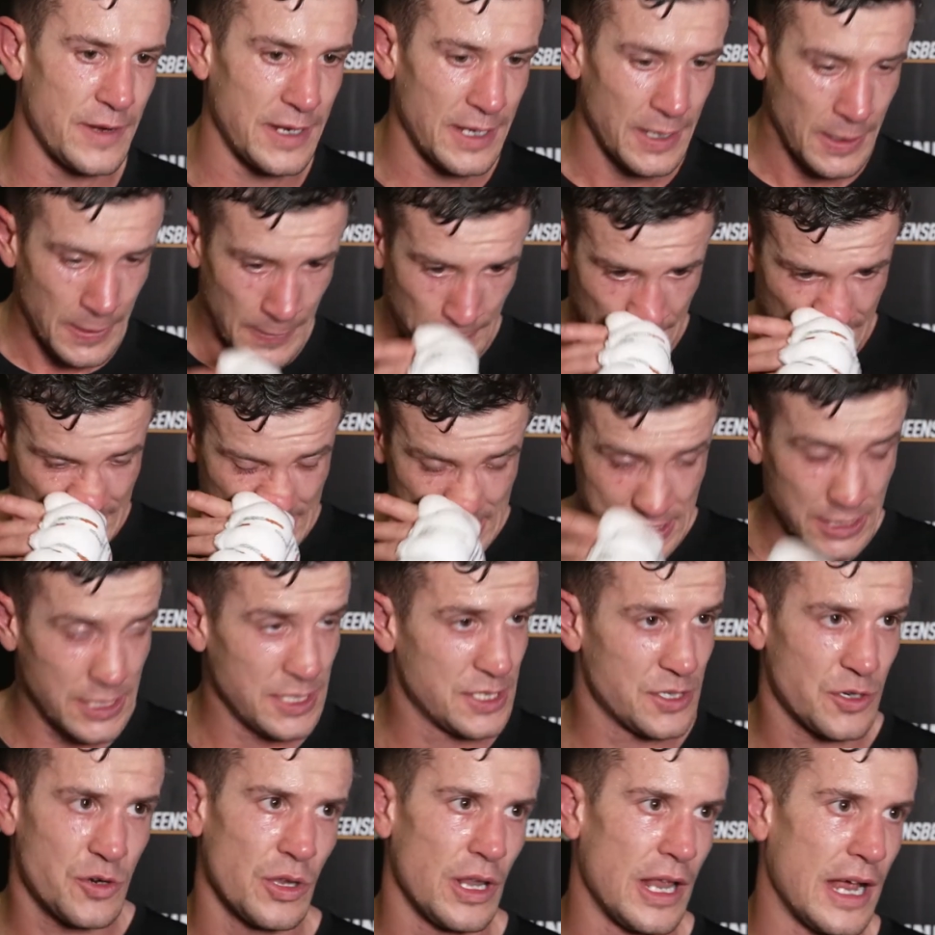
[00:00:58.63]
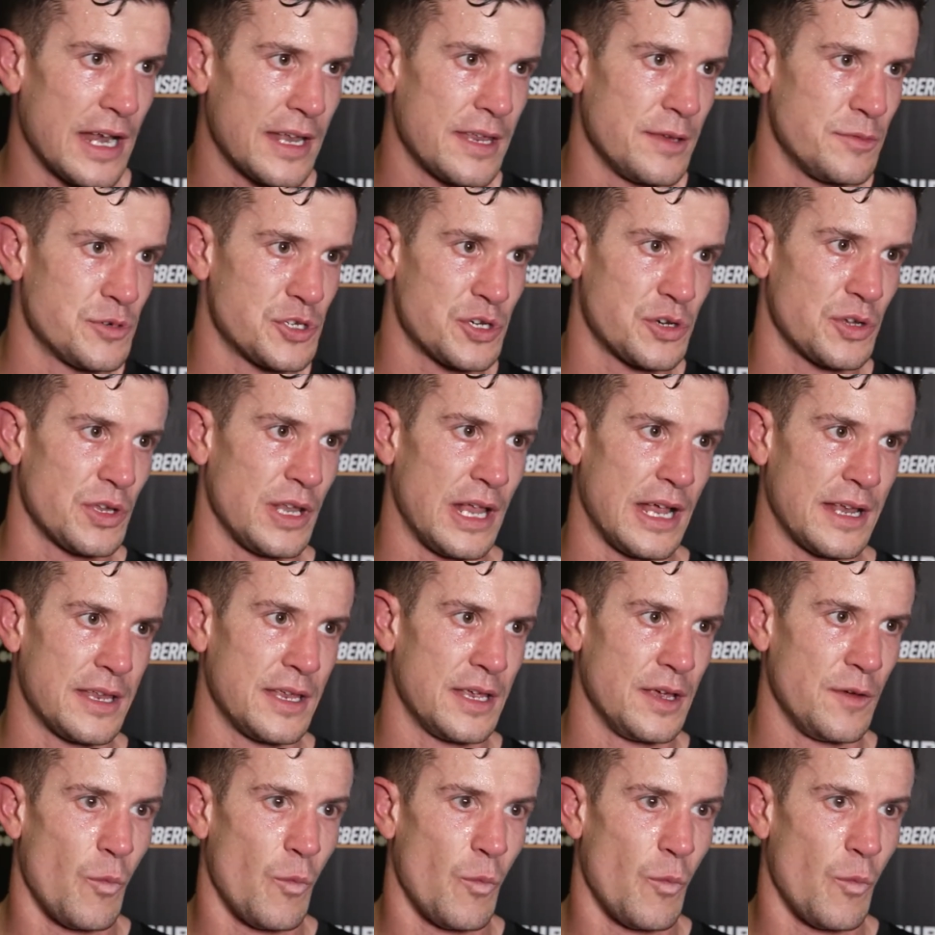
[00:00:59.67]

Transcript: and he's a good lad. He was a good lad.